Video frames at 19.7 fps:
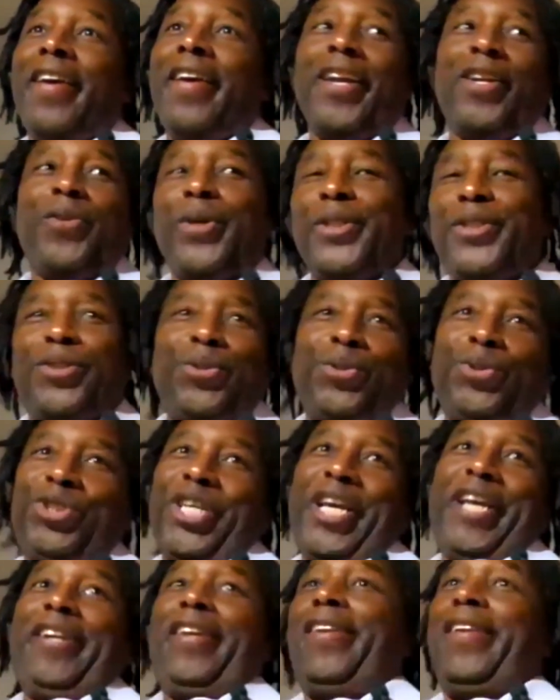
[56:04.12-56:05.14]
had crystal
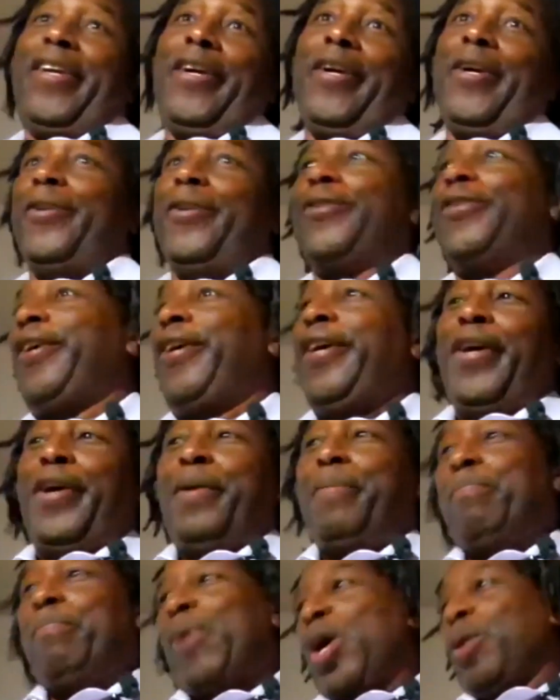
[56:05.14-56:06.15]
chandeliers,
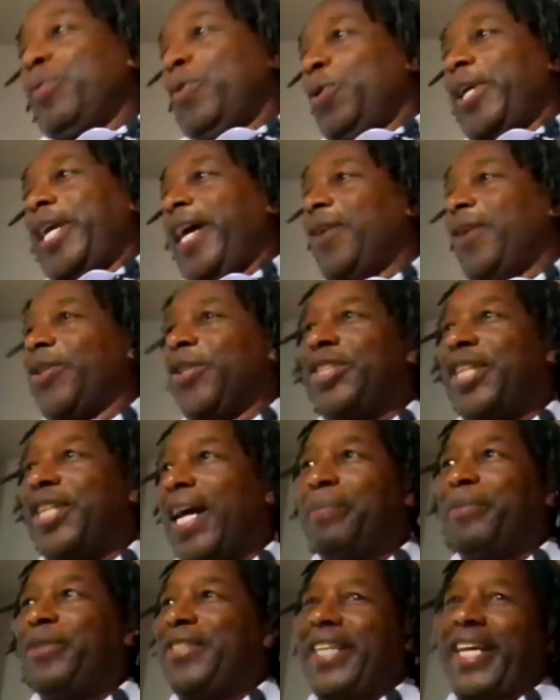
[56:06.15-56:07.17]
marble
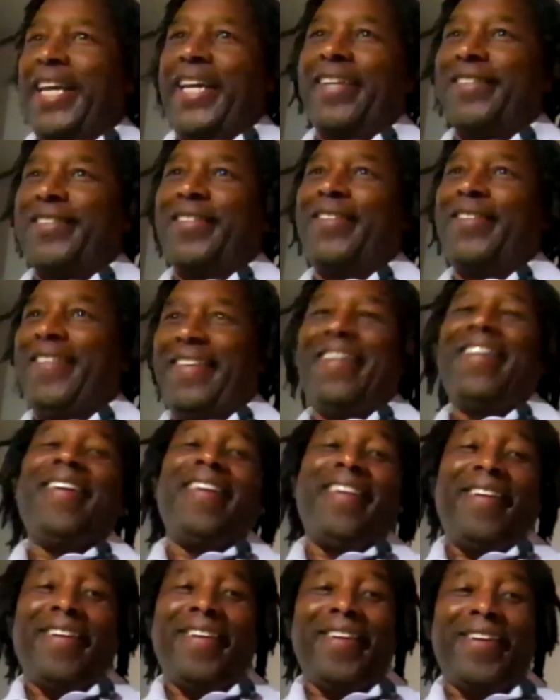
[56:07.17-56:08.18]
countertop sinks.
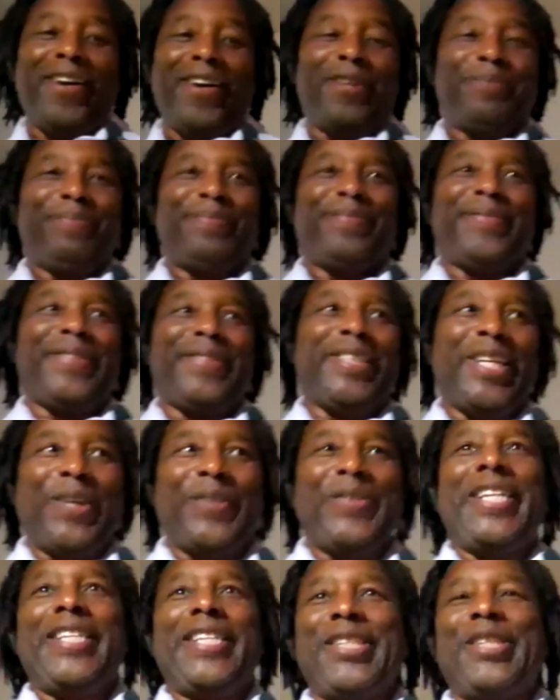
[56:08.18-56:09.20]
Uh, you
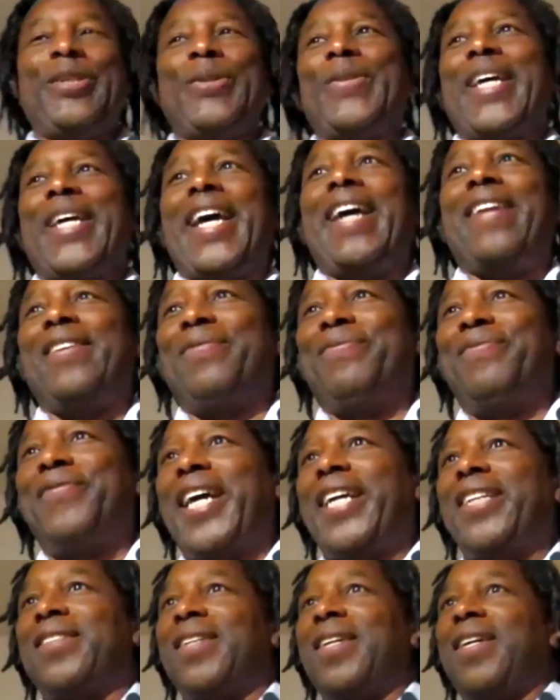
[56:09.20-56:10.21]
don't need to do that. In
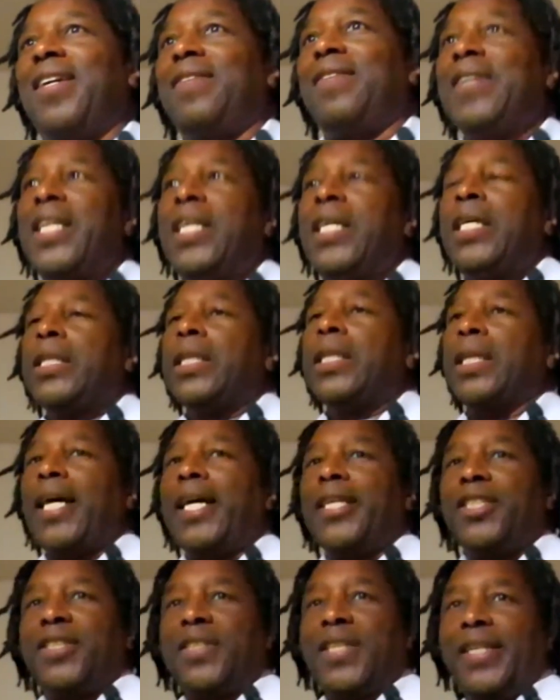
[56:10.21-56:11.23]
fact, uh, the
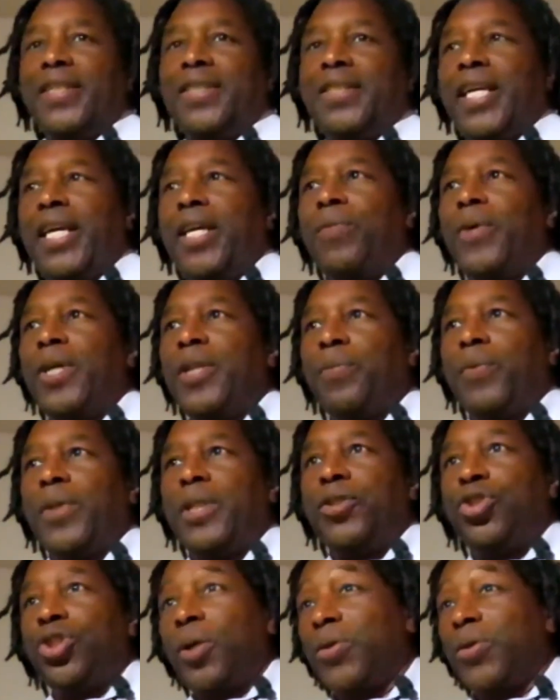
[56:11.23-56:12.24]
lodges I stayed with
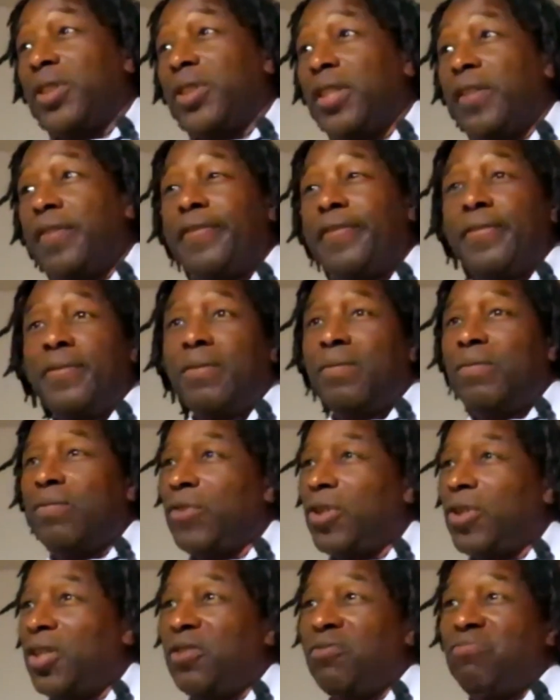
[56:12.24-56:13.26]
with Joseph
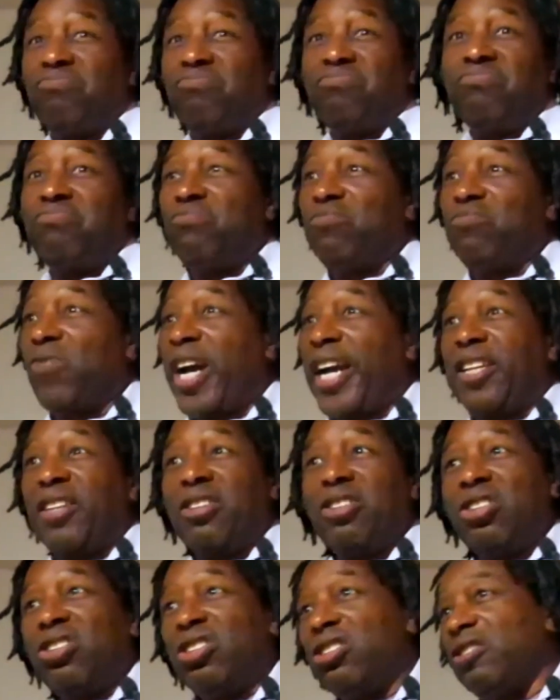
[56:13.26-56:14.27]
were
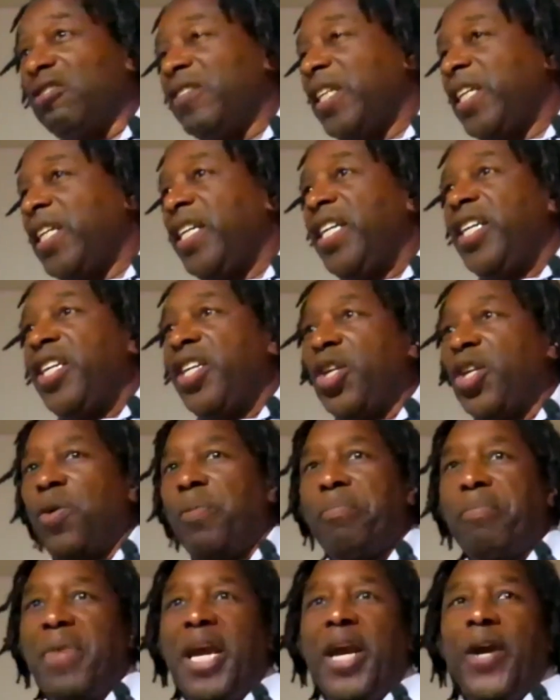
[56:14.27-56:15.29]
regular, you know,
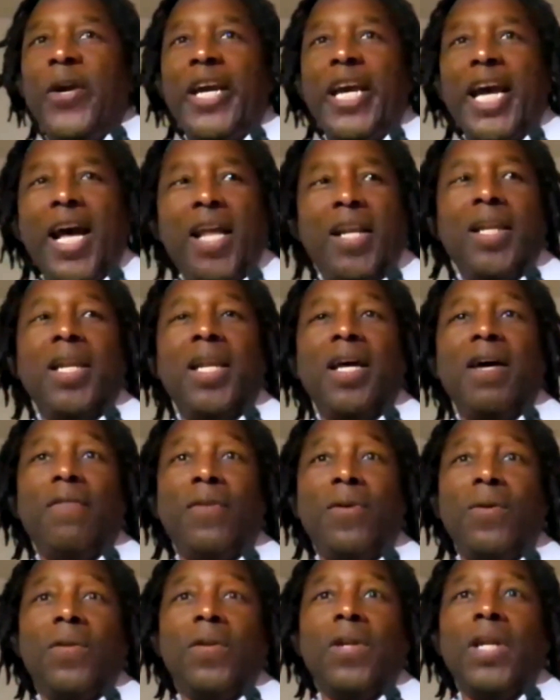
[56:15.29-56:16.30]
Marriott
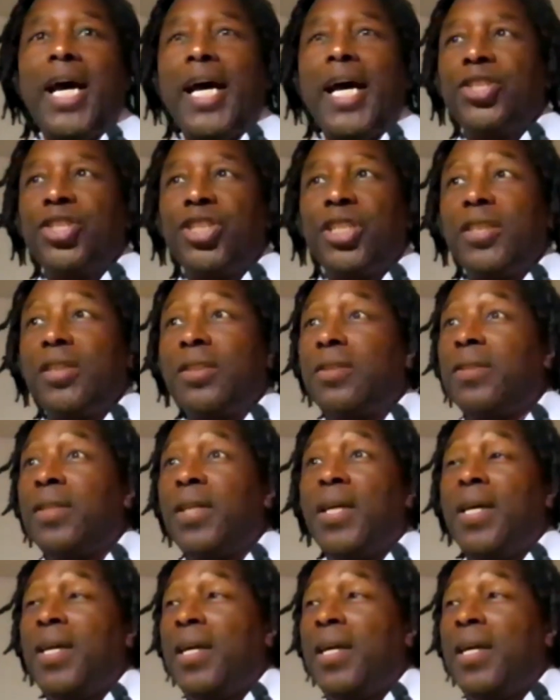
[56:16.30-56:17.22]
level lodges,